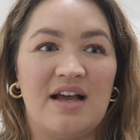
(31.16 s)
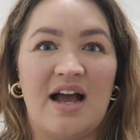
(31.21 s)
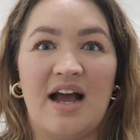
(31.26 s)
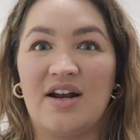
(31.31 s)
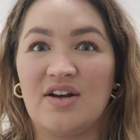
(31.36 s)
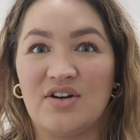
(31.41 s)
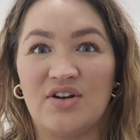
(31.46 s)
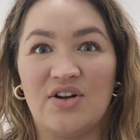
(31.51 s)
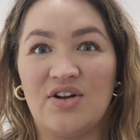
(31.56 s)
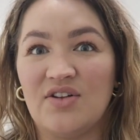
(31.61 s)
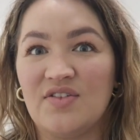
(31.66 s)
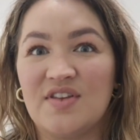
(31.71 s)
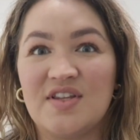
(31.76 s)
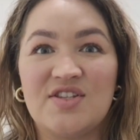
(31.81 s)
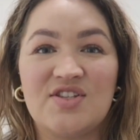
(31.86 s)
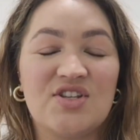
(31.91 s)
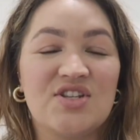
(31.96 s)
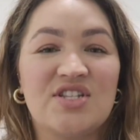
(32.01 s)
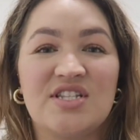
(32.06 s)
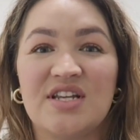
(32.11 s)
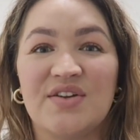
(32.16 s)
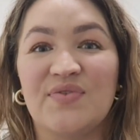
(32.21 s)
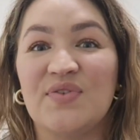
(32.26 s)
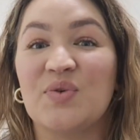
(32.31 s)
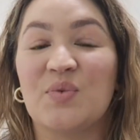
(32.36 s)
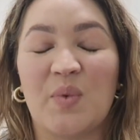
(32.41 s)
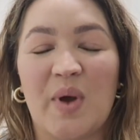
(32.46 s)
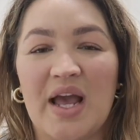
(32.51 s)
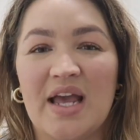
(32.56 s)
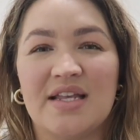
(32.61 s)
I don't know. There's just
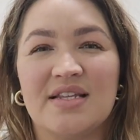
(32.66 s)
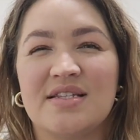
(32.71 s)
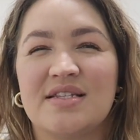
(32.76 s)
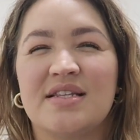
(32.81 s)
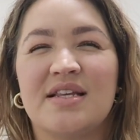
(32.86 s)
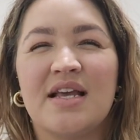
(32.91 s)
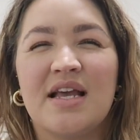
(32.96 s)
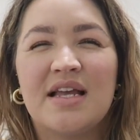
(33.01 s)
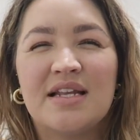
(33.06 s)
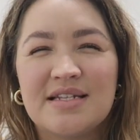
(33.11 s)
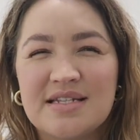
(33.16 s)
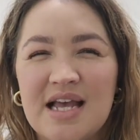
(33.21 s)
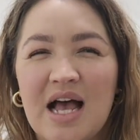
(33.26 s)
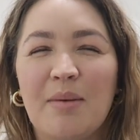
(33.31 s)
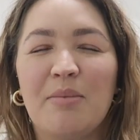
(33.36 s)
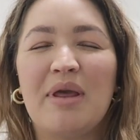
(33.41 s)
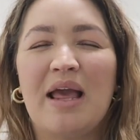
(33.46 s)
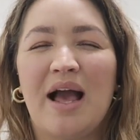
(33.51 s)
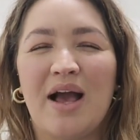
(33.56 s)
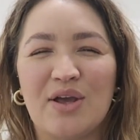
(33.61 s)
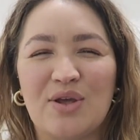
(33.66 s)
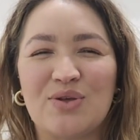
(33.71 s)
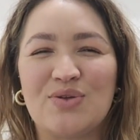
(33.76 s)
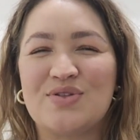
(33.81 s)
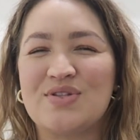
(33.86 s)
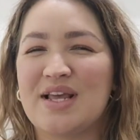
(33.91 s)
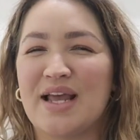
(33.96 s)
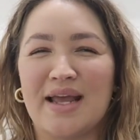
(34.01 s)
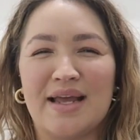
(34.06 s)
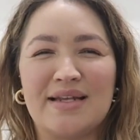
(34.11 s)
different ways. Tell me how you
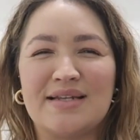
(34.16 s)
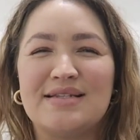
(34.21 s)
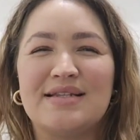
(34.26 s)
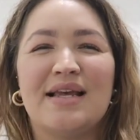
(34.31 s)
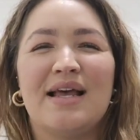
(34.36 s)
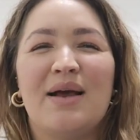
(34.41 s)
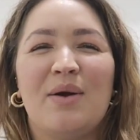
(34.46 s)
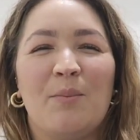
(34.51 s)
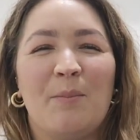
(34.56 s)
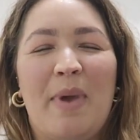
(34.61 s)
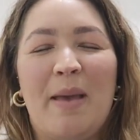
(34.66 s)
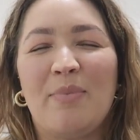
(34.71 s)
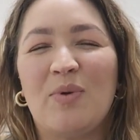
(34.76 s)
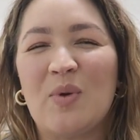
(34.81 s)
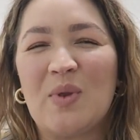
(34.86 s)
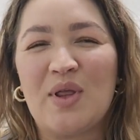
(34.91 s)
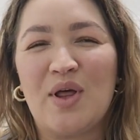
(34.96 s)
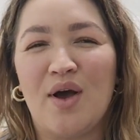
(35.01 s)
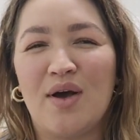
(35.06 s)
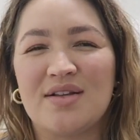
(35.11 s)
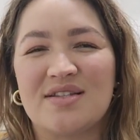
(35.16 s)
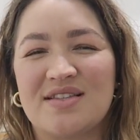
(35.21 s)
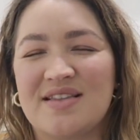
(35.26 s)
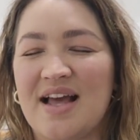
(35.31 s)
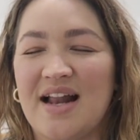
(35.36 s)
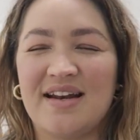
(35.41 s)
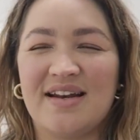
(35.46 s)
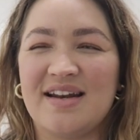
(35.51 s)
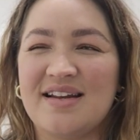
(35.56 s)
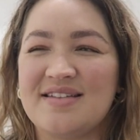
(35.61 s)
say it. Maybe we'll ask the
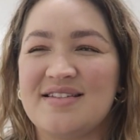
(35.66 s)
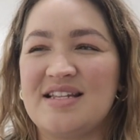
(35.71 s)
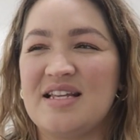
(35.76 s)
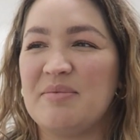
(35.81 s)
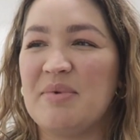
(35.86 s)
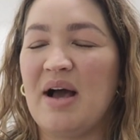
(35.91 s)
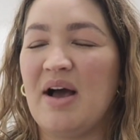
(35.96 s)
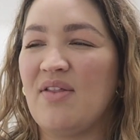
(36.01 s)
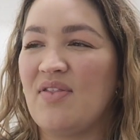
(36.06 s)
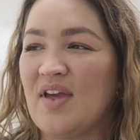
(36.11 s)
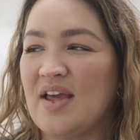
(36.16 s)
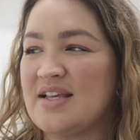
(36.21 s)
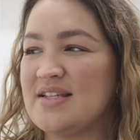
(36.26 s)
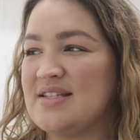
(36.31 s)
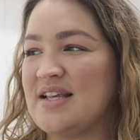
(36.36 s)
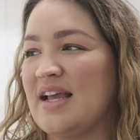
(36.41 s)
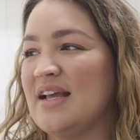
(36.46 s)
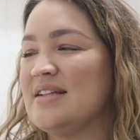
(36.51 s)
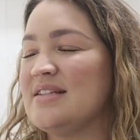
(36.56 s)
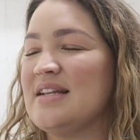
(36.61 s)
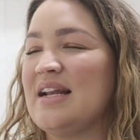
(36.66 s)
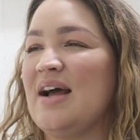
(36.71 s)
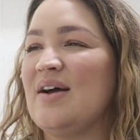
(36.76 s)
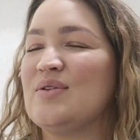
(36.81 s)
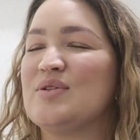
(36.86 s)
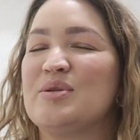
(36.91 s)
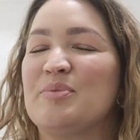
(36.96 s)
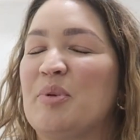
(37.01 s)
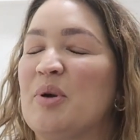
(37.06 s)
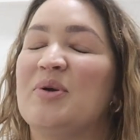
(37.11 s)
Adidas team how they say it and how
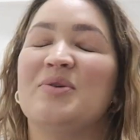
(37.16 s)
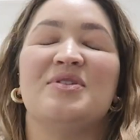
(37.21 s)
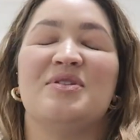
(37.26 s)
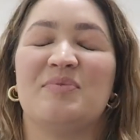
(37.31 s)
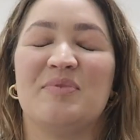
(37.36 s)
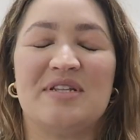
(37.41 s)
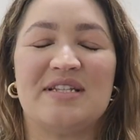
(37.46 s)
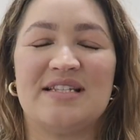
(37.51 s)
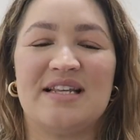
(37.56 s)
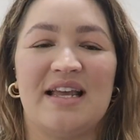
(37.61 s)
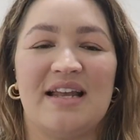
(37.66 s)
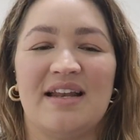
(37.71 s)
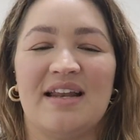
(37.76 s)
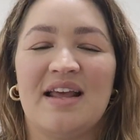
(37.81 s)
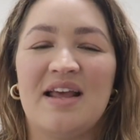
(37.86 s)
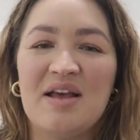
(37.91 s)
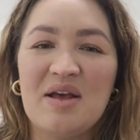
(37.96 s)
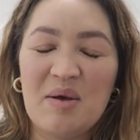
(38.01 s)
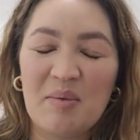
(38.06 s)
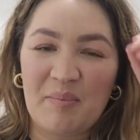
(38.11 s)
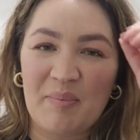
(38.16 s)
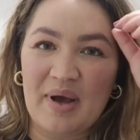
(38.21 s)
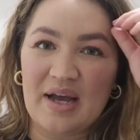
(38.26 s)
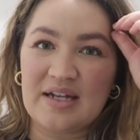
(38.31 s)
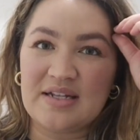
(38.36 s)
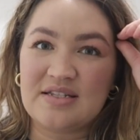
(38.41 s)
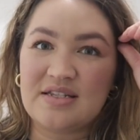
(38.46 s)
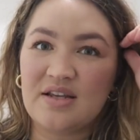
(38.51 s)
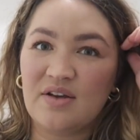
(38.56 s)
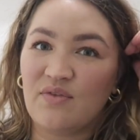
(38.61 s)
it's supposed to be said.
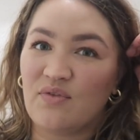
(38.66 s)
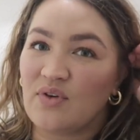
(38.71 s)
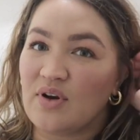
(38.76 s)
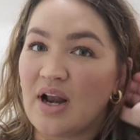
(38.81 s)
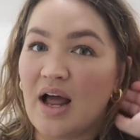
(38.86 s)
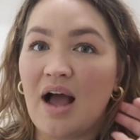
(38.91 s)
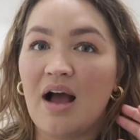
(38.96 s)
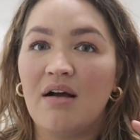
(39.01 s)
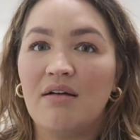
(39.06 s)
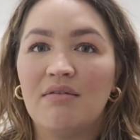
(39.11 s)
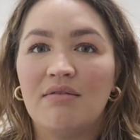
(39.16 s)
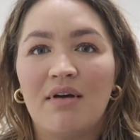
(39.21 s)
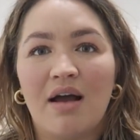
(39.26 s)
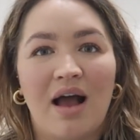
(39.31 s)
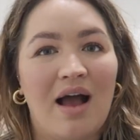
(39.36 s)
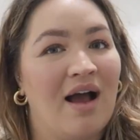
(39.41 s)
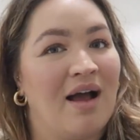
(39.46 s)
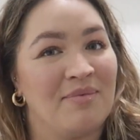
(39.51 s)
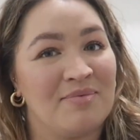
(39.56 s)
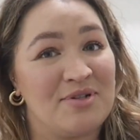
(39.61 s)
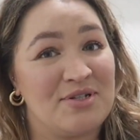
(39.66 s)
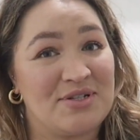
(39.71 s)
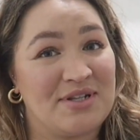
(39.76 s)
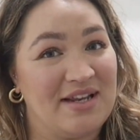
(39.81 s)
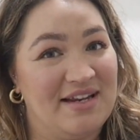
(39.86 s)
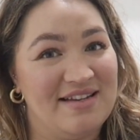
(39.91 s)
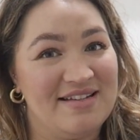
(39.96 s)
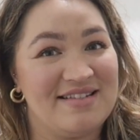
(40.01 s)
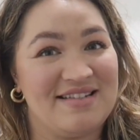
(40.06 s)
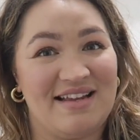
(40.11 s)
But for now, I'm just
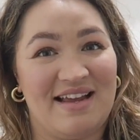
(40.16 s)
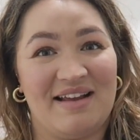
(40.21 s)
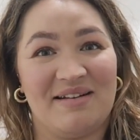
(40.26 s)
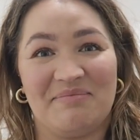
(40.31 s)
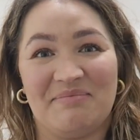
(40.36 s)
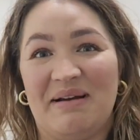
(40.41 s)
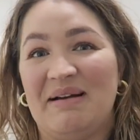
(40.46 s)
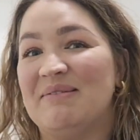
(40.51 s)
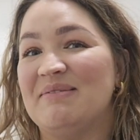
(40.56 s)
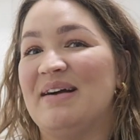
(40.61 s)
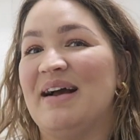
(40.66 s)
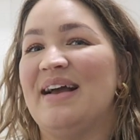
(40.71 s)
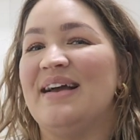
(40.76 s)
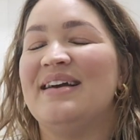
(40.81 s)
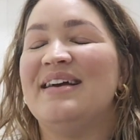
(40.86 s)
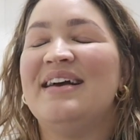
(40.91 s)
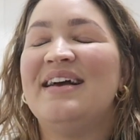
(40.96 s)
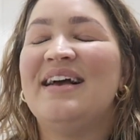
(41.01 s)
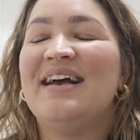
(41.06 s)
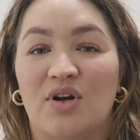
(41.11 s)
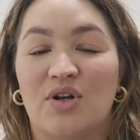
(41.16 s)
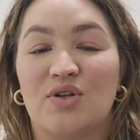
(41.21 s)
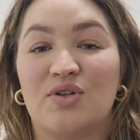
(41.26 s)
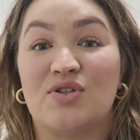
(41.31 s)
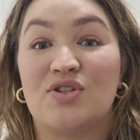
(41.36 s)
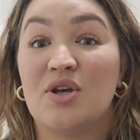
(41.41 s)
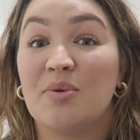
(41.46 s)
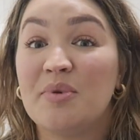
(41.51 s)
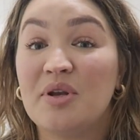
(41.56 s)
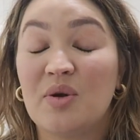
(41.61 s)
going to say it my way. I've gotten
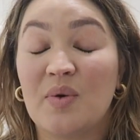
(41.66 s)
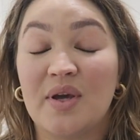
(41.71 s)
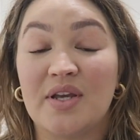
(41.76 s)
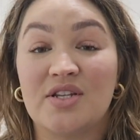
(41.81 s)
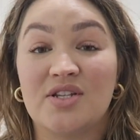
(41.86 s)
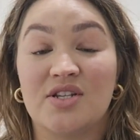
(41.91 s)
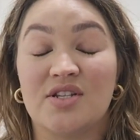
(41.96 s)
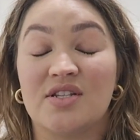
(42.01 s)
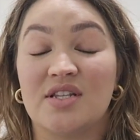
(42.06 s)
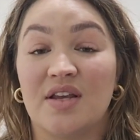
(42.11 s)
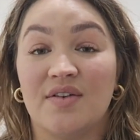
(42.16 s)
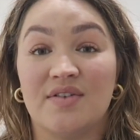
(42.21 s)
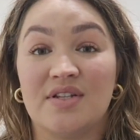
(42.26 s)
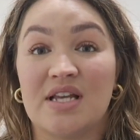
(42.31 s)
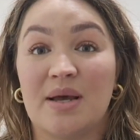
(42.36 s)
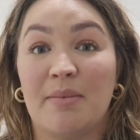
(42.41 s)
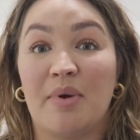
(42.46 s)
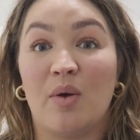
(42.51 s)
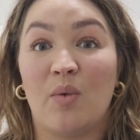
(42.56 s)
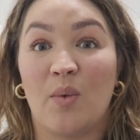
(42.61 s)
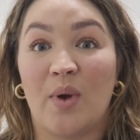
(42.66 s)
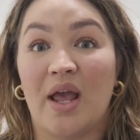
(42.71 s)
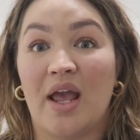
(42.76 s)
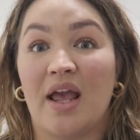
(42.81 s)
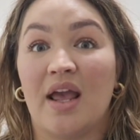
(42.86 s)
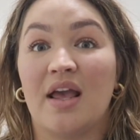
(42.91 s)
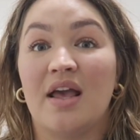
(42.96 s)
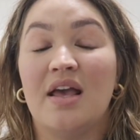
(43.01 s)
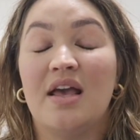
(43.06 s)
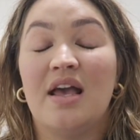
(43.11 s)
so many questions every time I
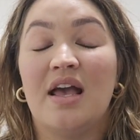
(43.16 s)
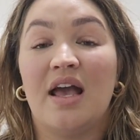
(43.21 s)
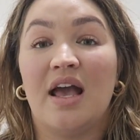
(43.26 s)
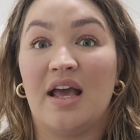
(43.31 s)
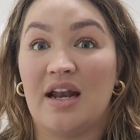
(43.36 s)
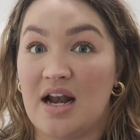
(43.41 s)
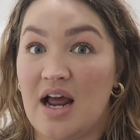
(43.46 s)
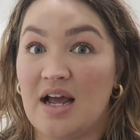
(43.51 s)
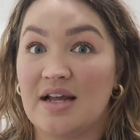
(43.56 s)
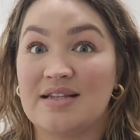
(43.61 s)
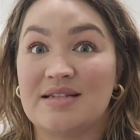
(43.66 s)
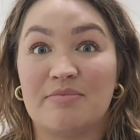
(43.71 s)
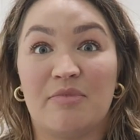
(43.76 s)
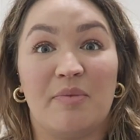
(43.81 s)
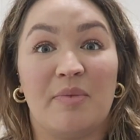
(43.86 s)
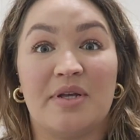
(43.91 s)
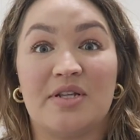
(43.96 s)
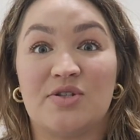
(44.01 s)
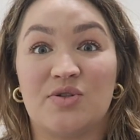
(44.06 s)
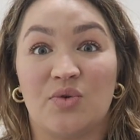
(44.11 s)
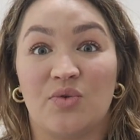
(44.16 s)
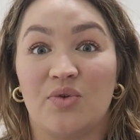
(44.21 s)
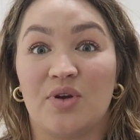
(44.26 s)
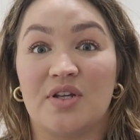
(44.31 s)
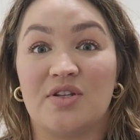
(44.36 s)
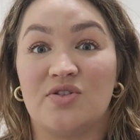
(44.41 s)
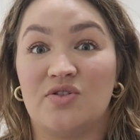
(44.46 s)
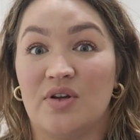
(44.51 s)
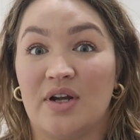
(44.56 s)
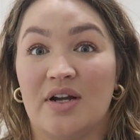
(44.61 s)
wear an item on my
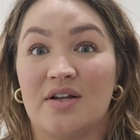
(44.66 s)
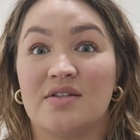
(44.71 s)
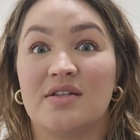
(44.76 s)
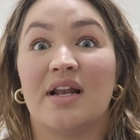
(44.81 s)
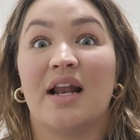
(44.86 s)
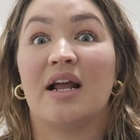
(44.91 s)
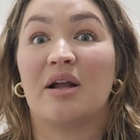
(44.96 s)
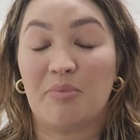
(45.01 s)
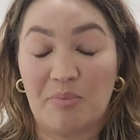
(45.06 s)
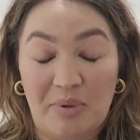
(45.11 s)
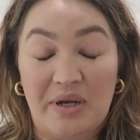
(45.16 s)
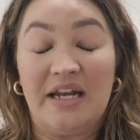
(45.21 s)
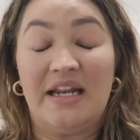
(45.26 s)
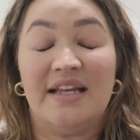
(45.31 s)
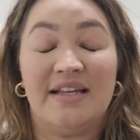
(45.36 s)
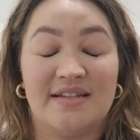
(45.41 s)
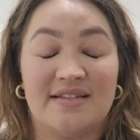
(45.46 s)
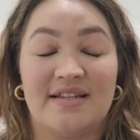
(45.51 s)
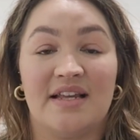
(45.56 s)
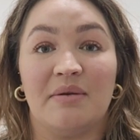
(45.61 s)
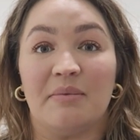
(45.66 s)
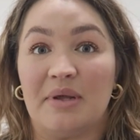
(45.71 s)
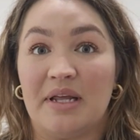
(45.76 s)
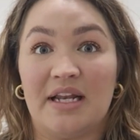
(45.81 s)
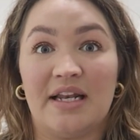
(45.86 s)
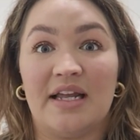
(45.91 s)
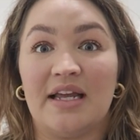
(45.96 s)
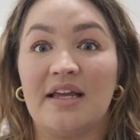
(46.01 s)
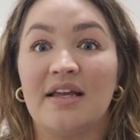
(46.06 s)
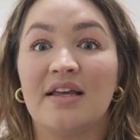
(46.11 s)
stories. You guys are like, please send me
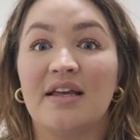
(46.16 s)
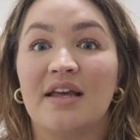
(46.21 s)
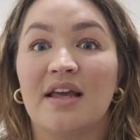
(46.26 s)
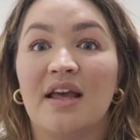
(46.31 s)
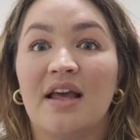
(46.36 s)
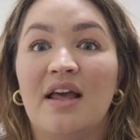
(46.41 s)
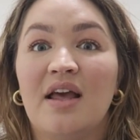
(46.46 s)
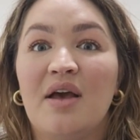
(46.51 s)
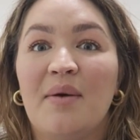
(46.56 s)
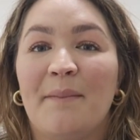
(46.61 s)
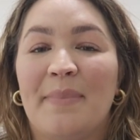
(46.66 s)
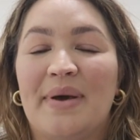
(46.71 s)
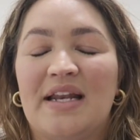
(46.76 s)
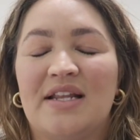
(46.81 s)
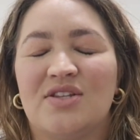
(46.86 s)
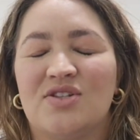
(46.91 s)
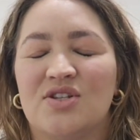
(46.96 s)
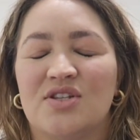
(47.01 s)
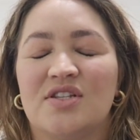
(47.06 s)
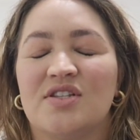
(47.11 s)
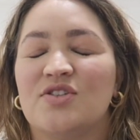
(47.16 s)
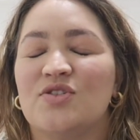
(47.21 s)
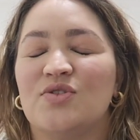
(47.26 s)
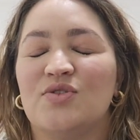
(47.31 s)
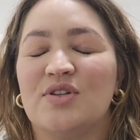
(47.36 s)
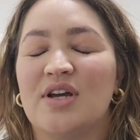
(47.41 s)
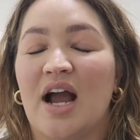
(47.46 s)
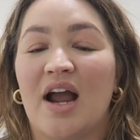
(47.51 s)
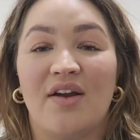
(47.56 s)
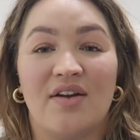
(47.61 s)
a link but it's just
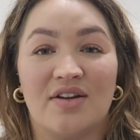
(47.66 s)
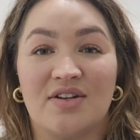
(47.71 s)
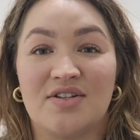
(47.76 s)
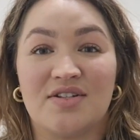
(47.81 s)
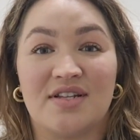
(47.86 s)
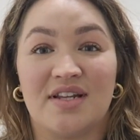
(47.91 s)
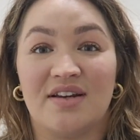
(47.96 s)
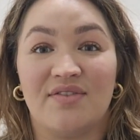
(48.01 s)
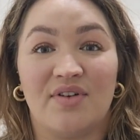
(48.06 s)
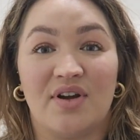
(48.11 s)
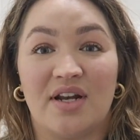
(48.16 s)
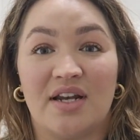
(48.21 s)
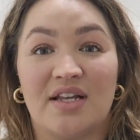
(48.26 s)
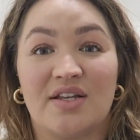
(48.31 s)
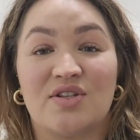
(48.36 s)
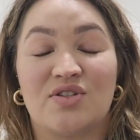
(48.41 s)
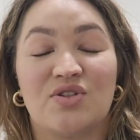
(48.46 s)
too tiring to sit in running.